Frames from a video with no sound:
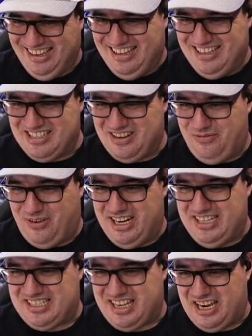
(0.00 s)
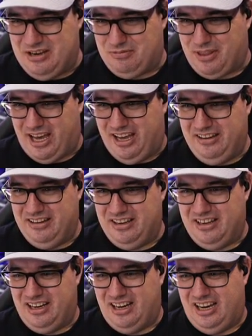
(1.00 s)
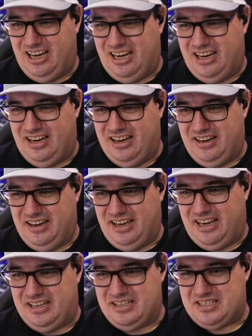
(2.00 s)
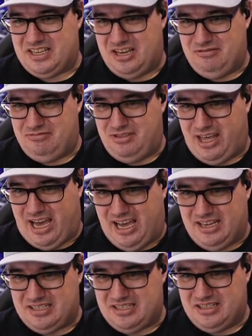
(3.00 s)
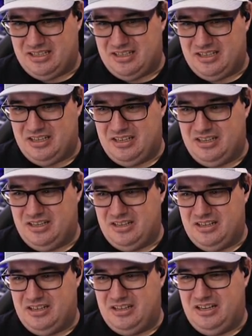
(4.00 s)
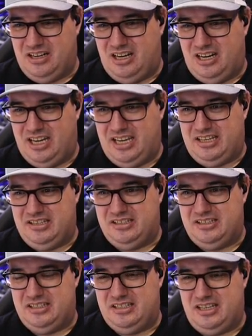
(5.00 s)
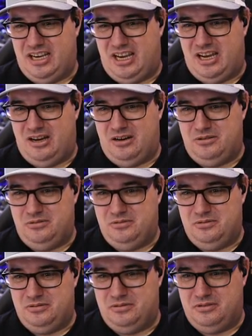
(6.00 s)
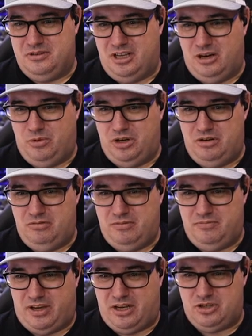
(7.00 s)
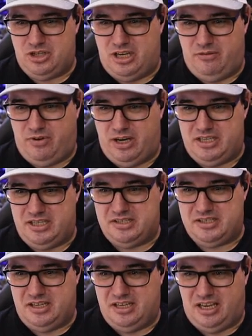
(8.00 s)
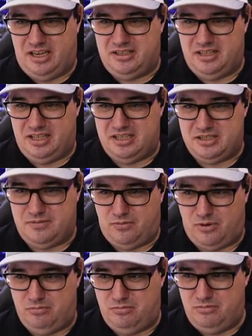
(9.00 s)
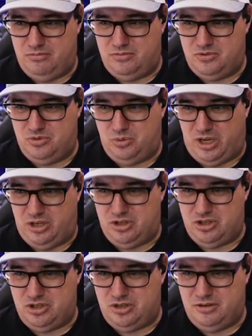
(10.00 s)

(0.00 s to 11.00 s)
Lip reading: So if I save that and save that, I can now... I wonder if actually if I disconnect this from Twitch.